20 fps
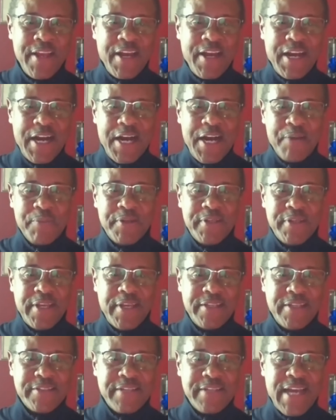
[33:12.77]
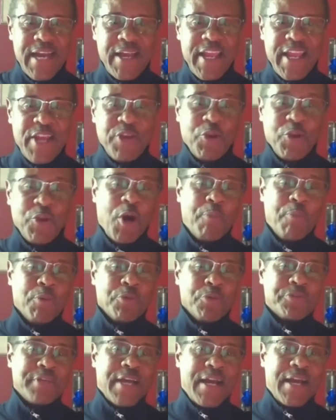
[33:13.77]
in
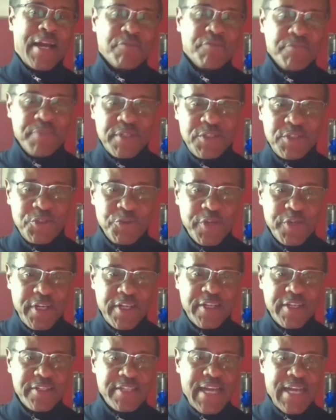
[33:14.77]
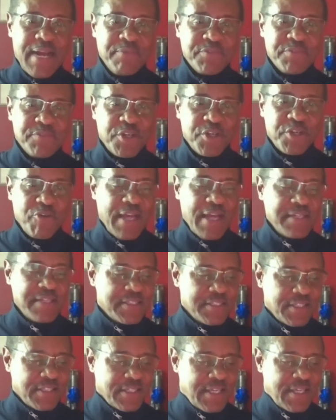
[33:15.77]
normal times, but doing it in times of crisis,